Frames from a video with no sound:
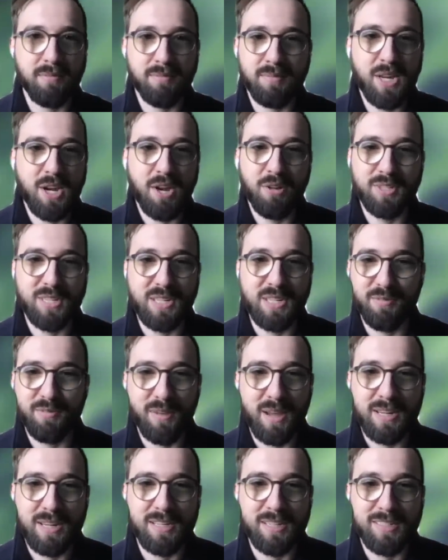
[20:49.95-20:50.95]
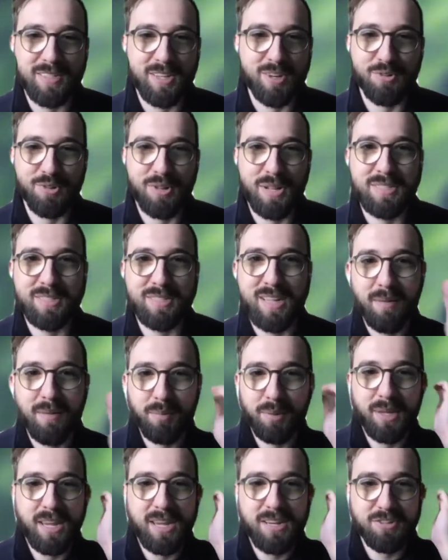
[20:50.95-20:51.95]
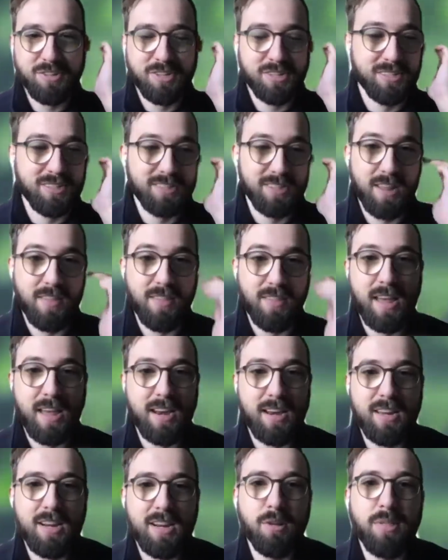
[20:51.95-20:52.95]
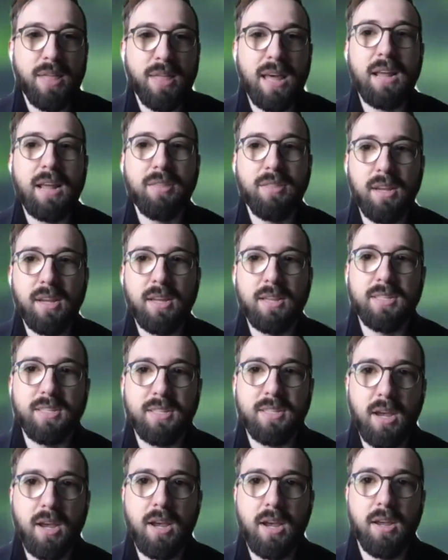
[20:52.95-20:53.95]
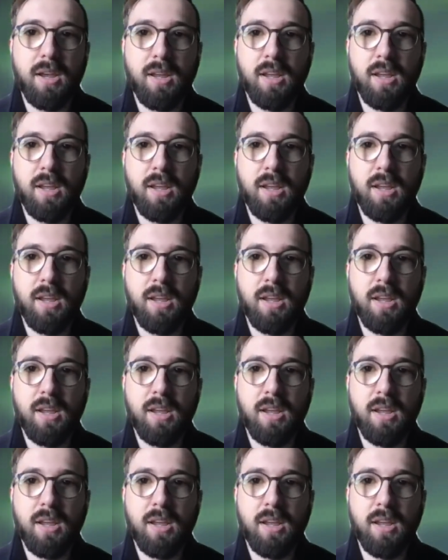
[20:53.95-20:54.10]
you know, DeFi decentralized applications. And that, you know, that I think is a